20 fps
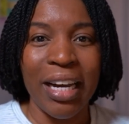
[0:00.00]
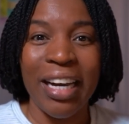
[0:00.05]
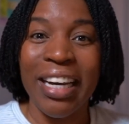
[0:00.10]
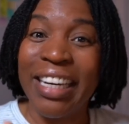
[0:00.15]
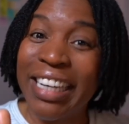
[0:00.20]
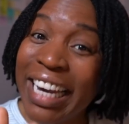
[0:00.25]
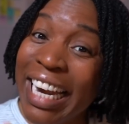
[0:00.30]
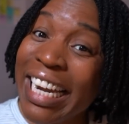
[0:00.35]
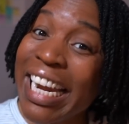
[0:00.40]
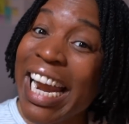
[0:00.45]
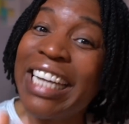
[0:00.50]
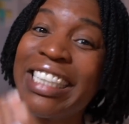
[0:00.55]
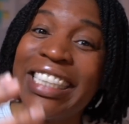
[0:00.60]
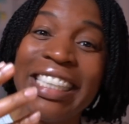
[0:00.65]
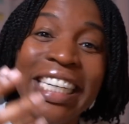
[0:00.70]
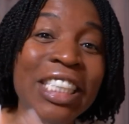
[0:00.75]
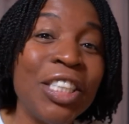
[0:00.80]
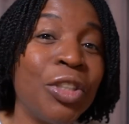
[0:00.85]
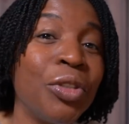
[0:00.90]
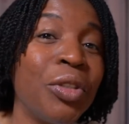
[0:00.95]
again, as an
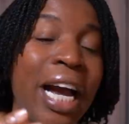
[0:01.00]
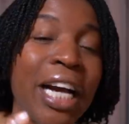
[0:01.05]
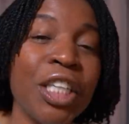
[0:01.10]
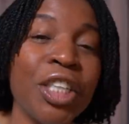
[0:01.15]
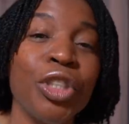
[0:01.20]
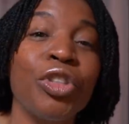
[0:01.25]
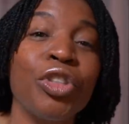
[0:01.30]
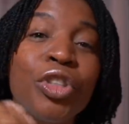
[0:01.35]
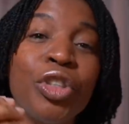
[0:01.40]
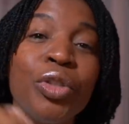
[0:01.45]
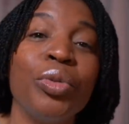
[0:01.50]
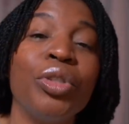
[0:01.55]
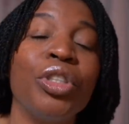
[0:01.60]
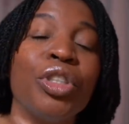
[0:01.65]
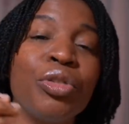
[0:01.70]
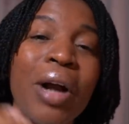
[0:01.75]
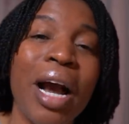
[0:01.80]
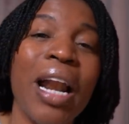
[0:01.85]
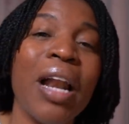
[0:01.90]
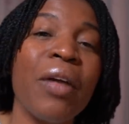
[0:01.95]
international student, to
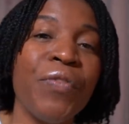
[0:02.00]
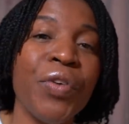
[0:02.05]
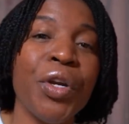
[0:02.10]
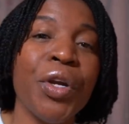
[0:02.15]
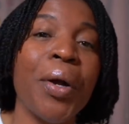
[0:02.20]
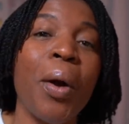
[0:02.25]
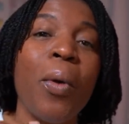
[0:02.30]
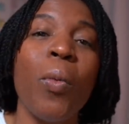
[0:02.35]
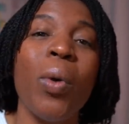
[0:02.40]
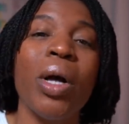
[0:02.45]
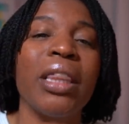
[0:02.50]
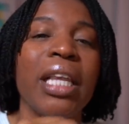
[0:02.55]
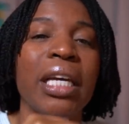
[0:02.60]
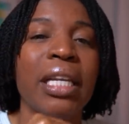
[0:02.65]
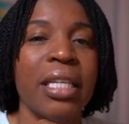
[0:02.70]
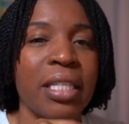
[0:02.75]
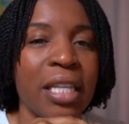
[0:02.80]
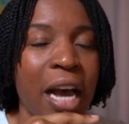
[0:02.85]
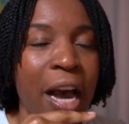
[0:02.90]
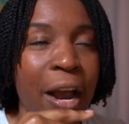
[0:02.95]
try to figure out what they
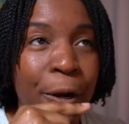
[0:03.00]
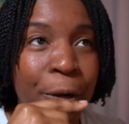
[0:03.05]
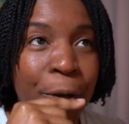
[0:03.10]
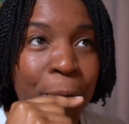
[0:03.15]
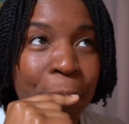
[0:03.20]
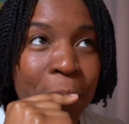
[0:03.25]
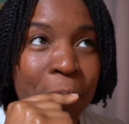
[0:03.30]
desired.